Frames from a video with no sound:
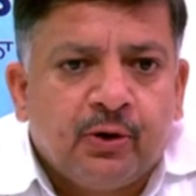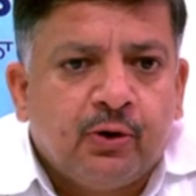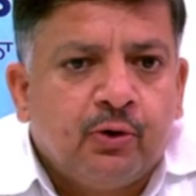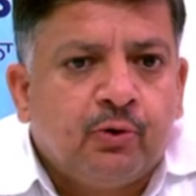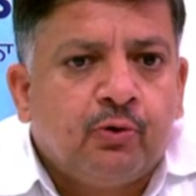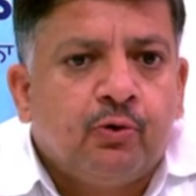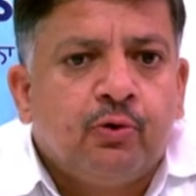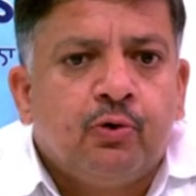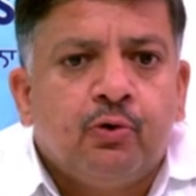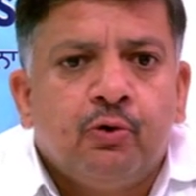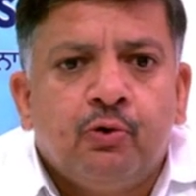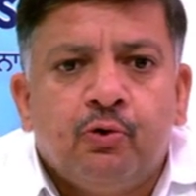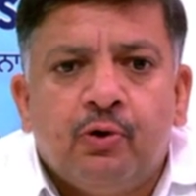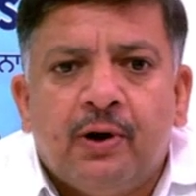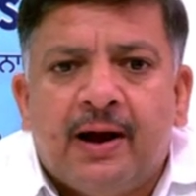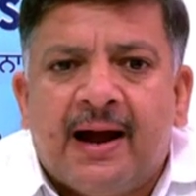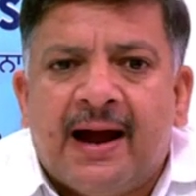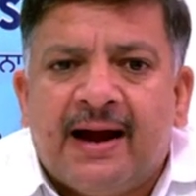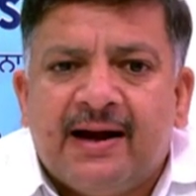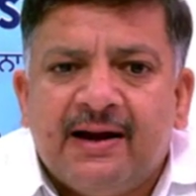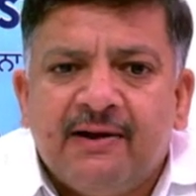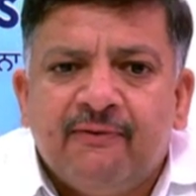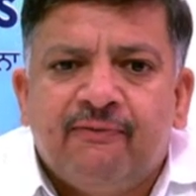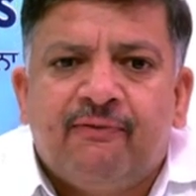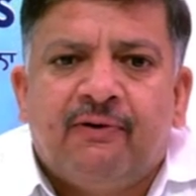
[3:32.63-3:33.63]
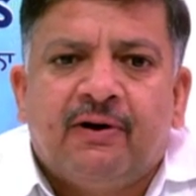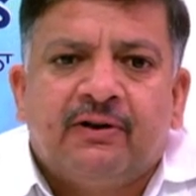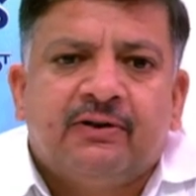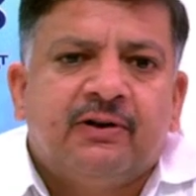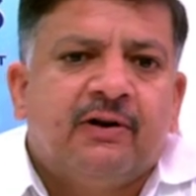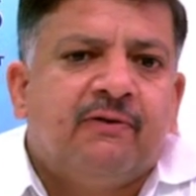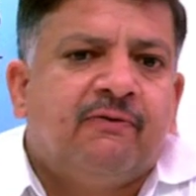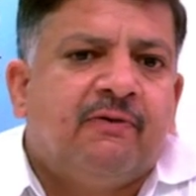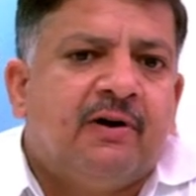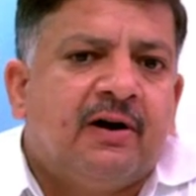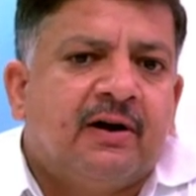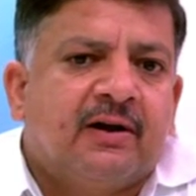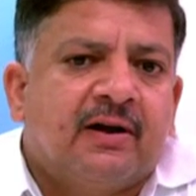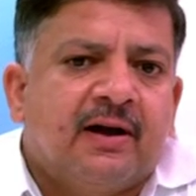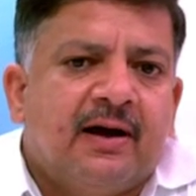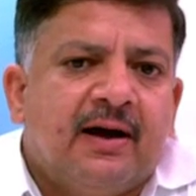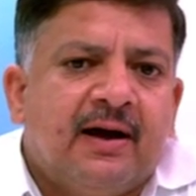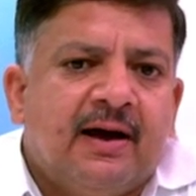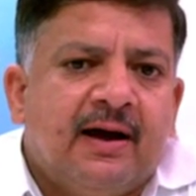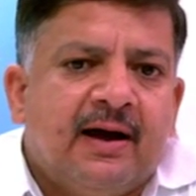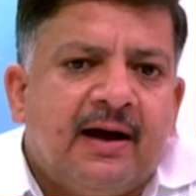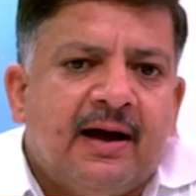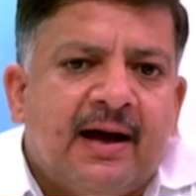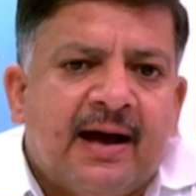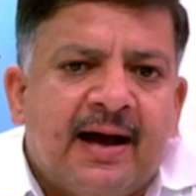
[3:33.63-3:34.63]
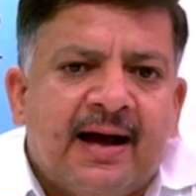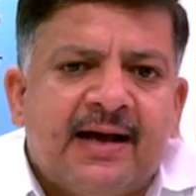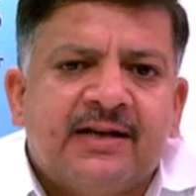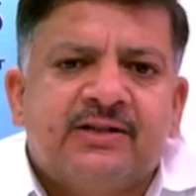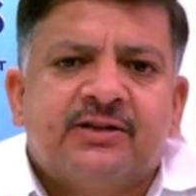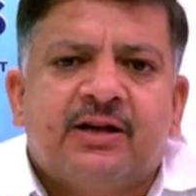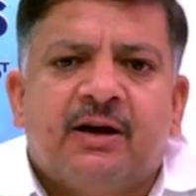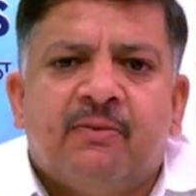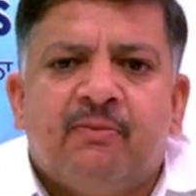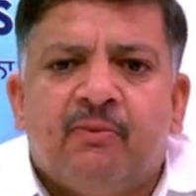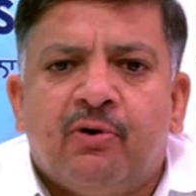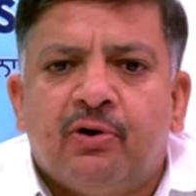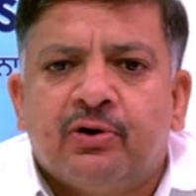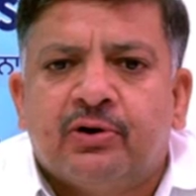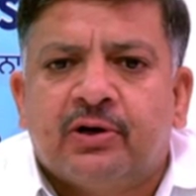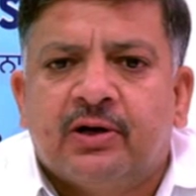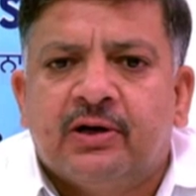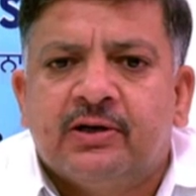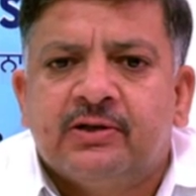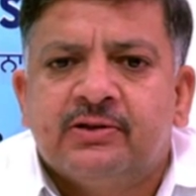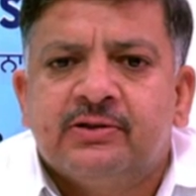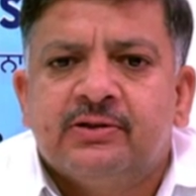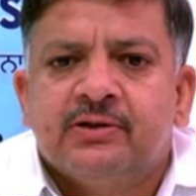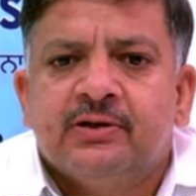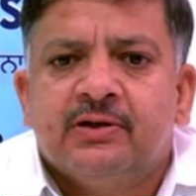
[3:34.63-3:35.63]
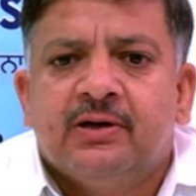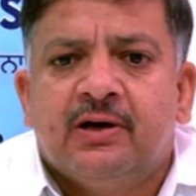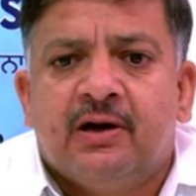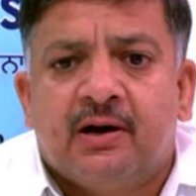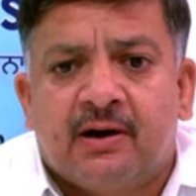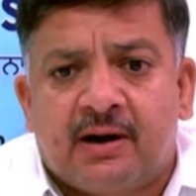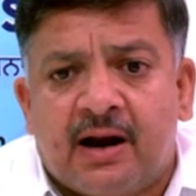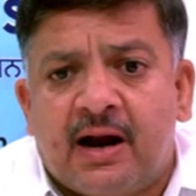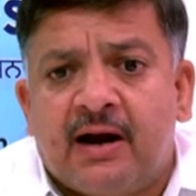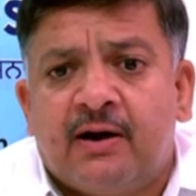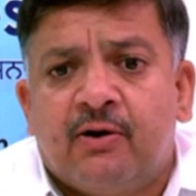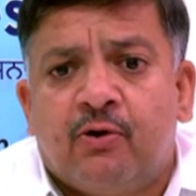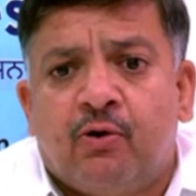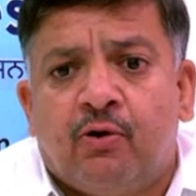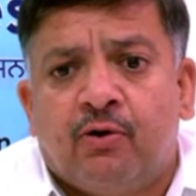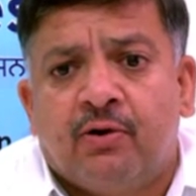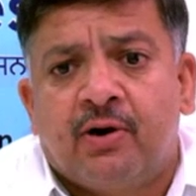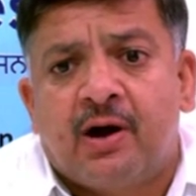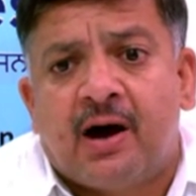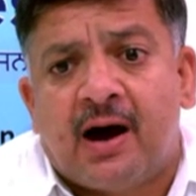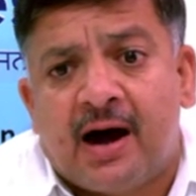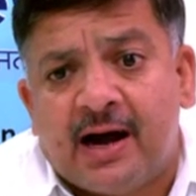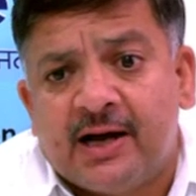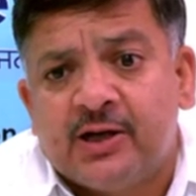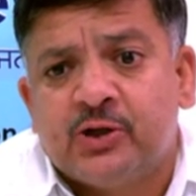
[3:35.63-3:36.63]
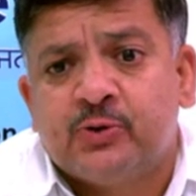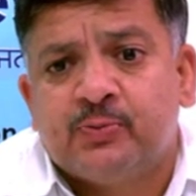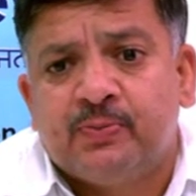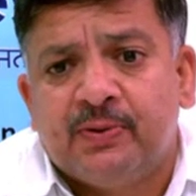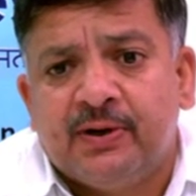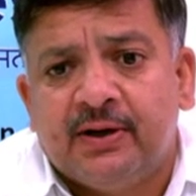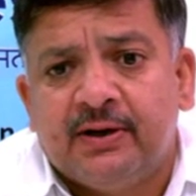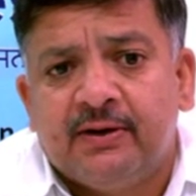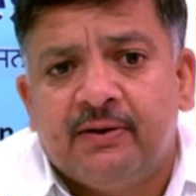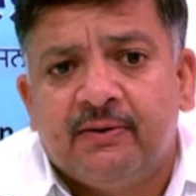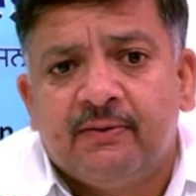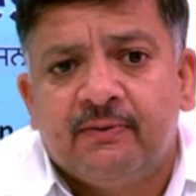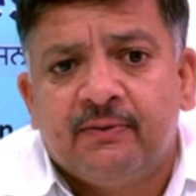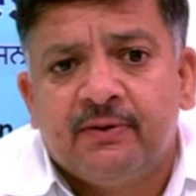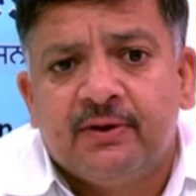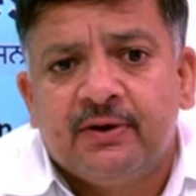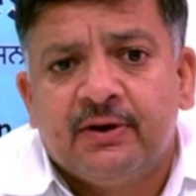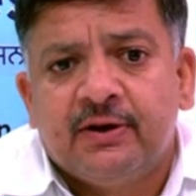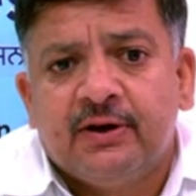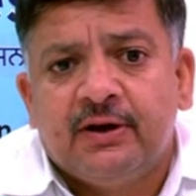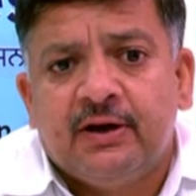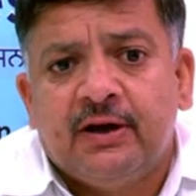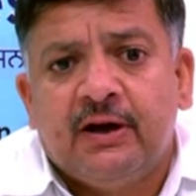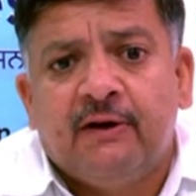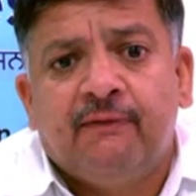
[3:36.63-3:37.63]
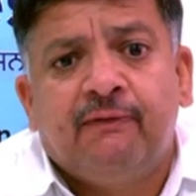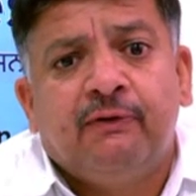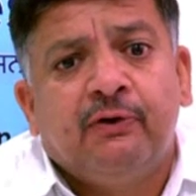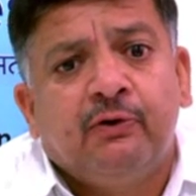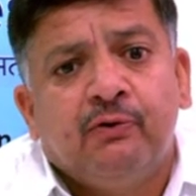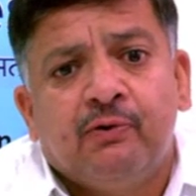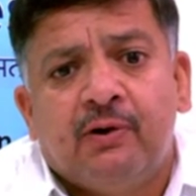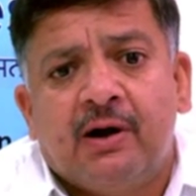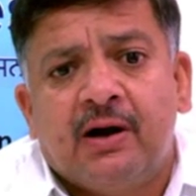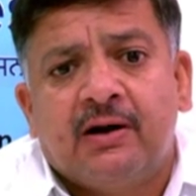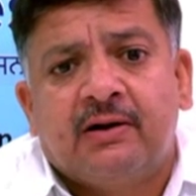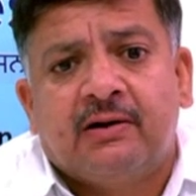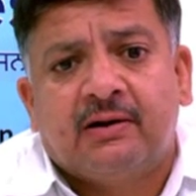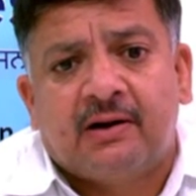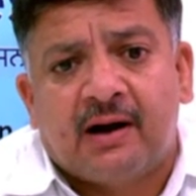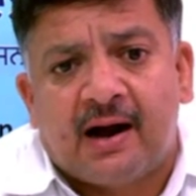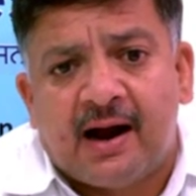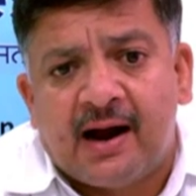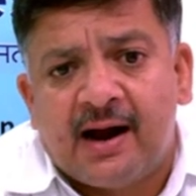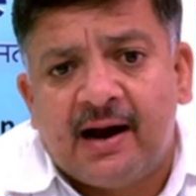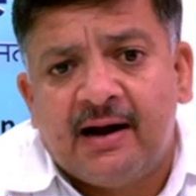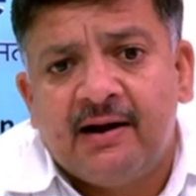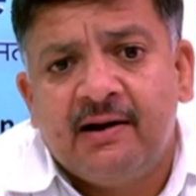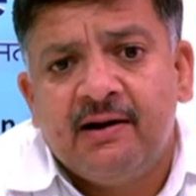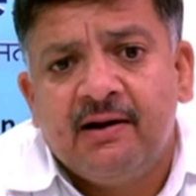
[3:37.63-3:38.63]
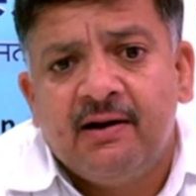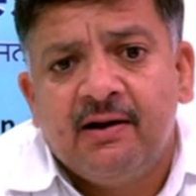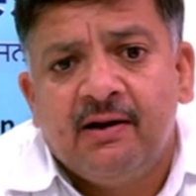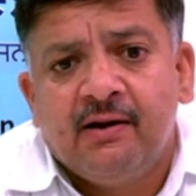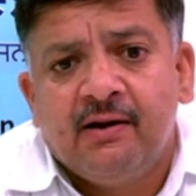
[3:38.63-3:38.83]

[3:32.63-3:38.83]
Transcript: do any further work as the motors run on high speed. If you are tired